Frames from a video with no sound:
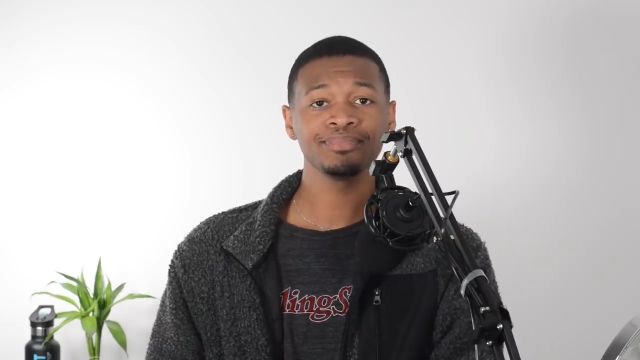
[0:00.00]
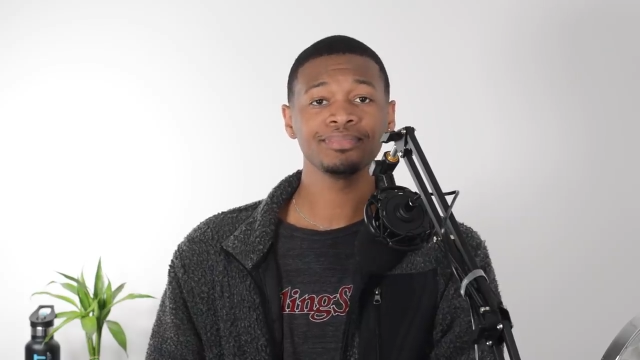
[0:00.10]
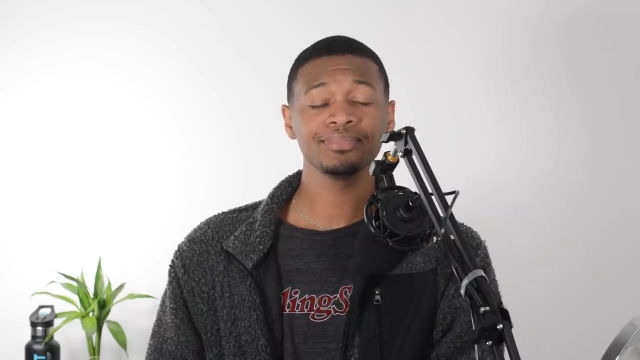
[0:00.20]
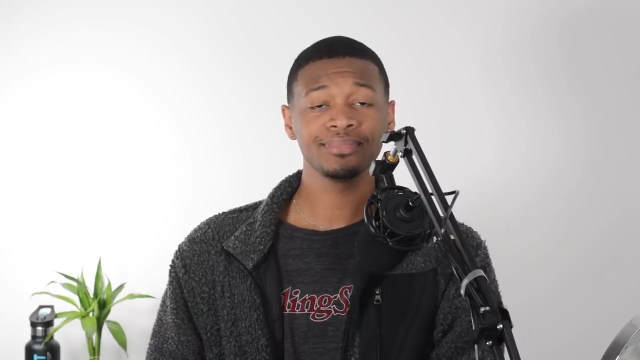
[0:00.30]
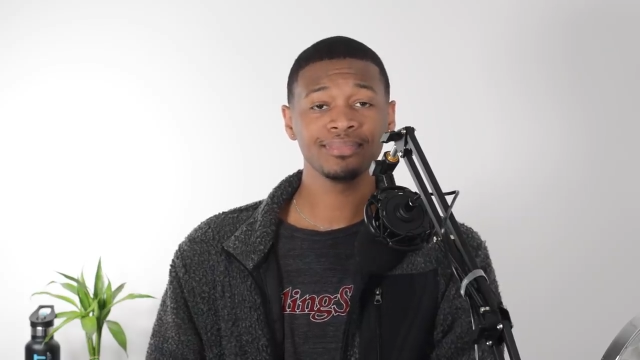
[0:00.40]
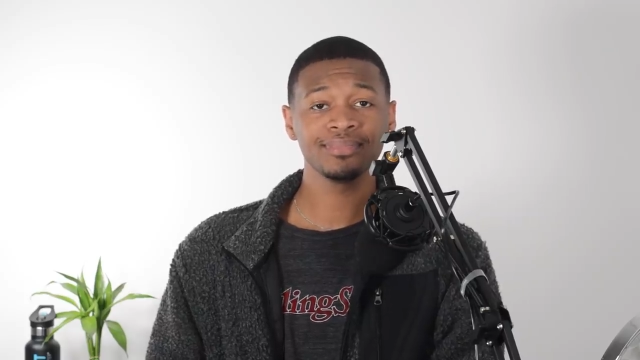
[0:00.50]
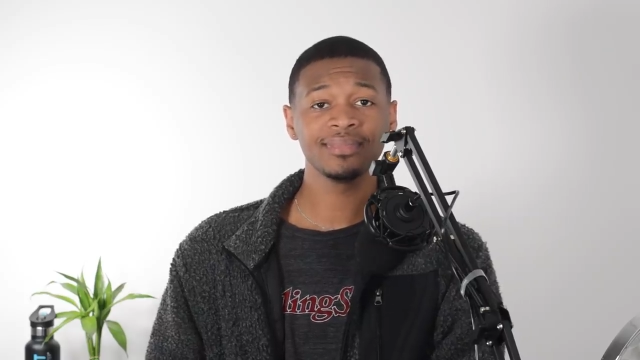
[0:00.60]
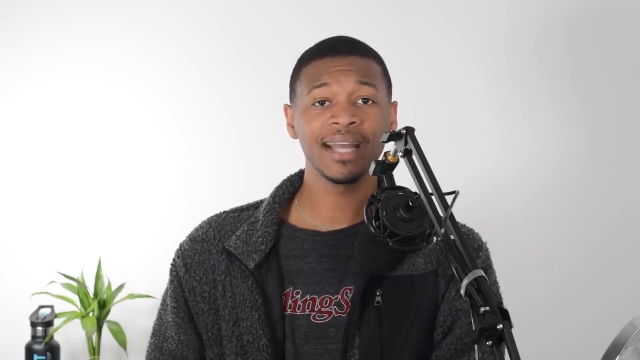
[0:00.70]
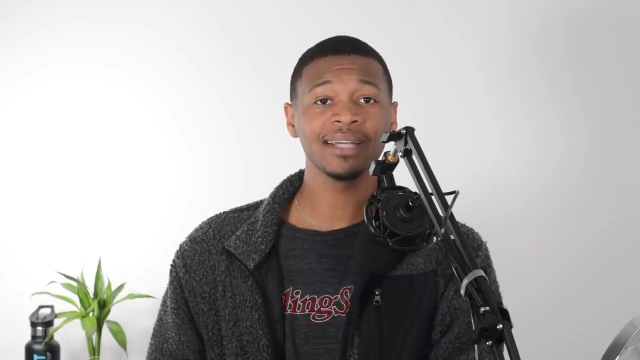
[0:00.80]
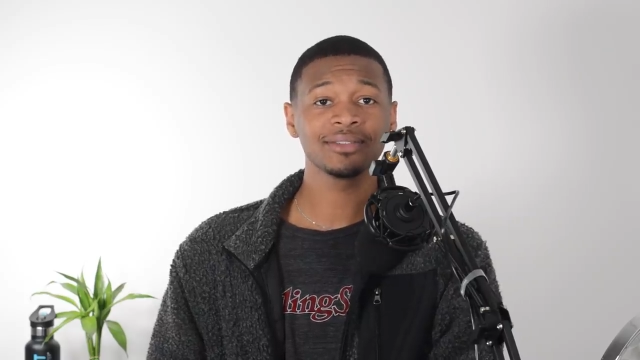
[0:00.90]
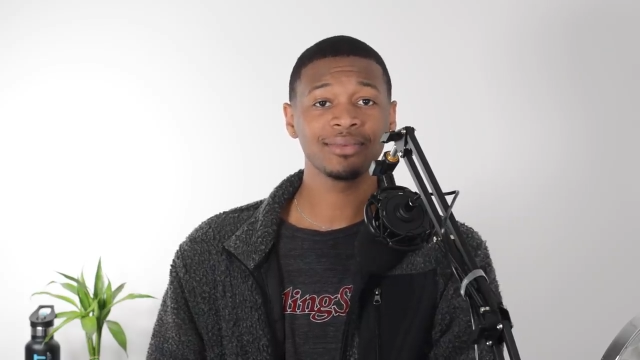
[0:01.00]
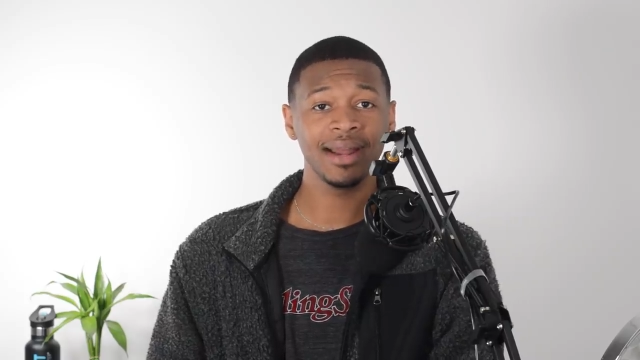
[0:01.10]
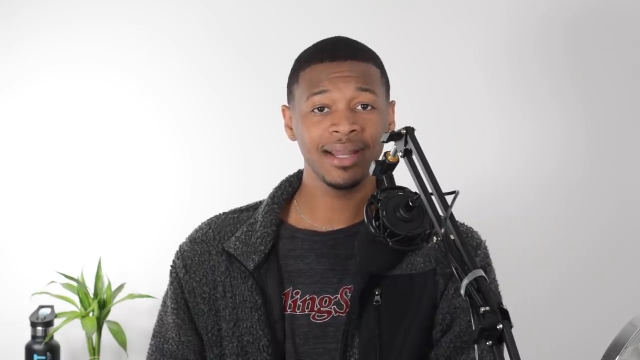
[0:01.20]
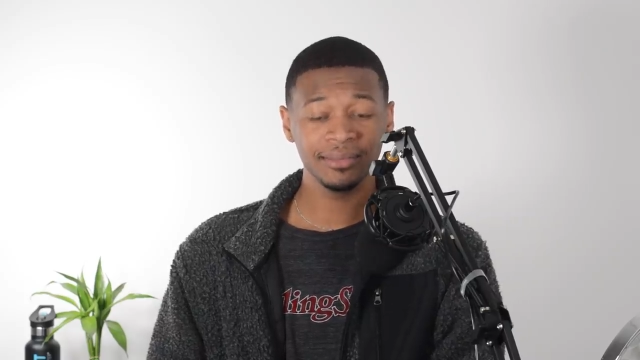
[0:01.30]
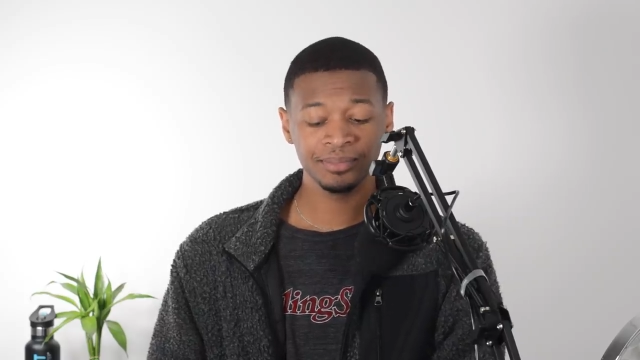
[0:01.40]
mm-hmm, that's
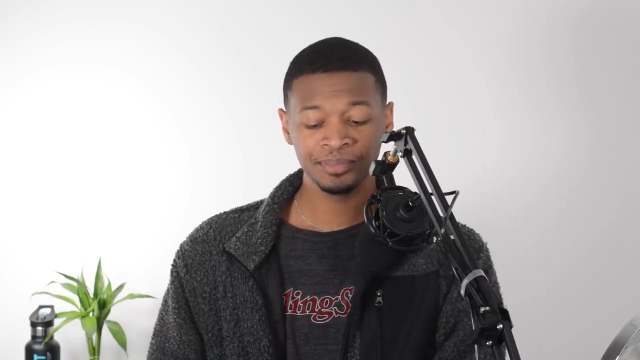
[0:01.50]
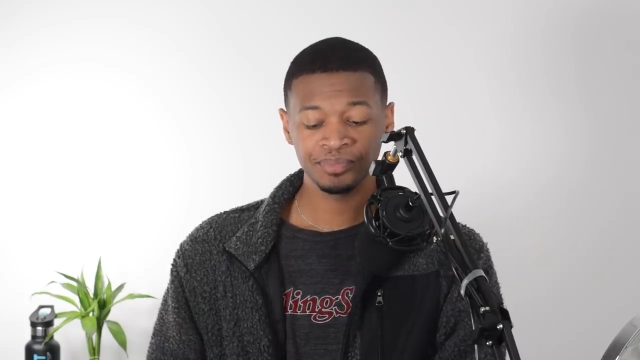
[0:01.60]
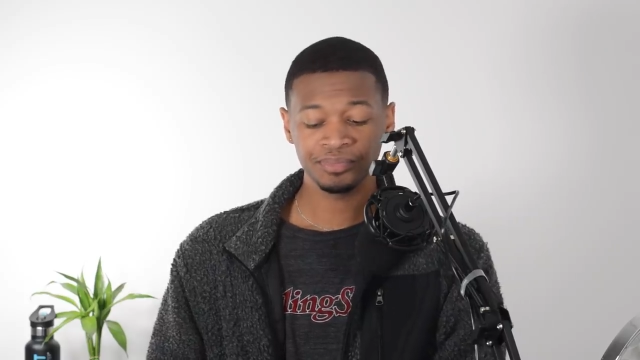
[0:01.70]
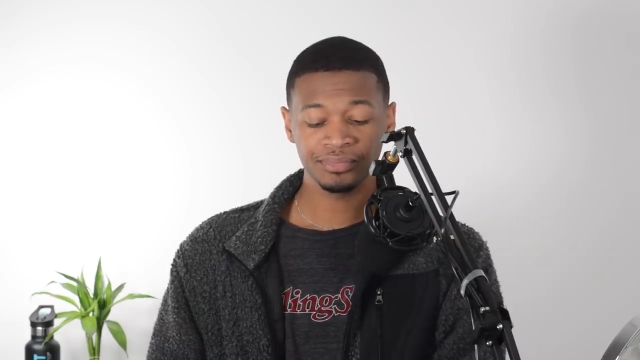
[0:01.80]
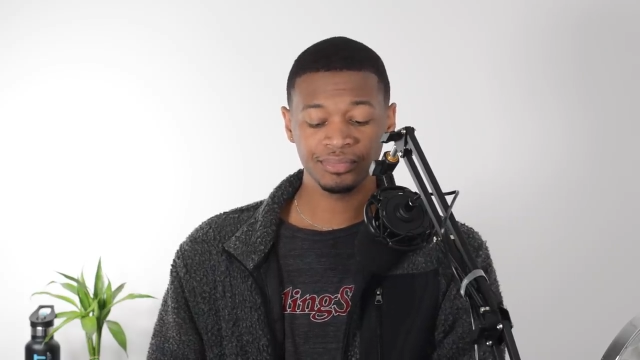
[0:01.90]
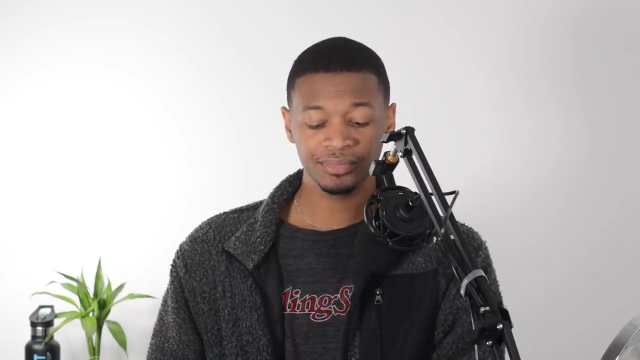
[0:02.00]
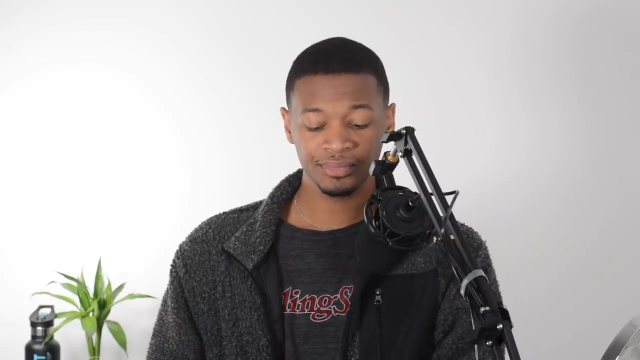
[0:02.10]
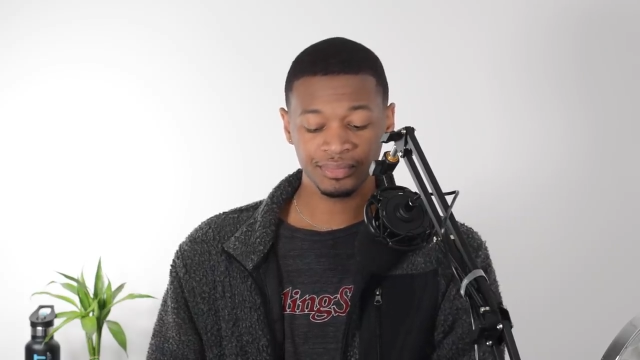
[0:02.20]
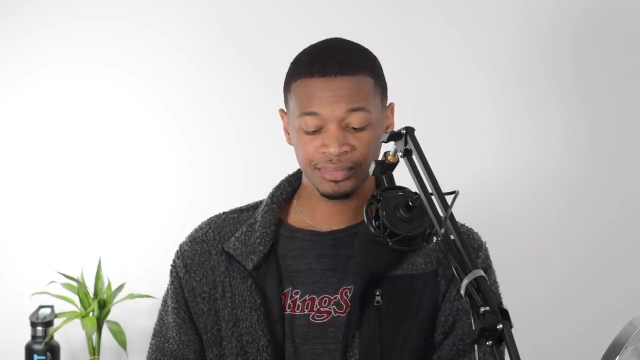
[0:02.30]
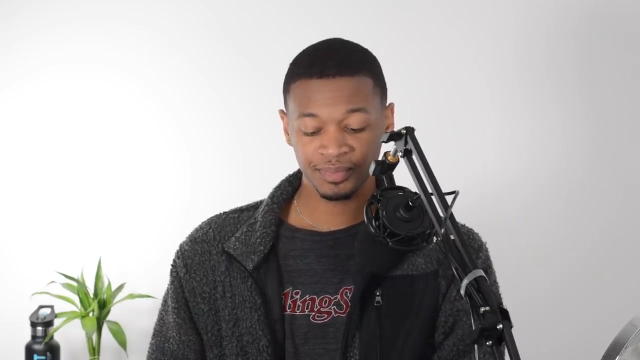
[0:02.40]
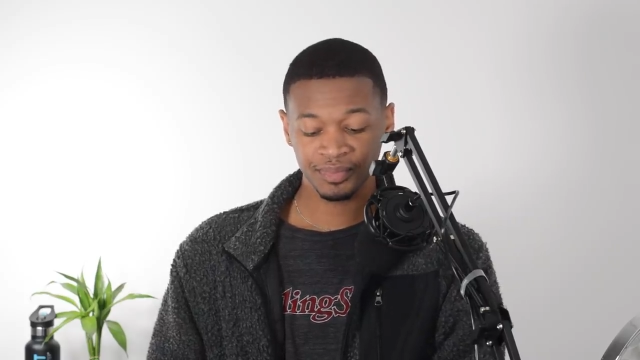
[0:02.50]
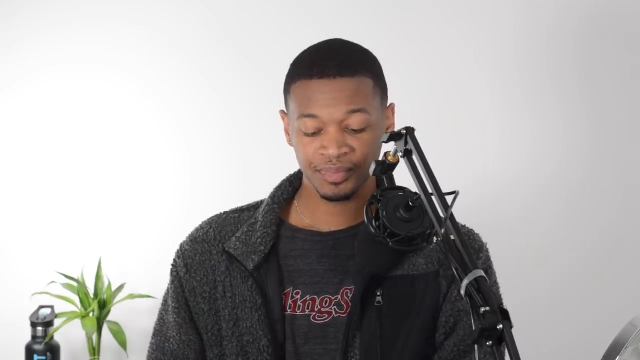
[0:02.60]
right, mm-hmm.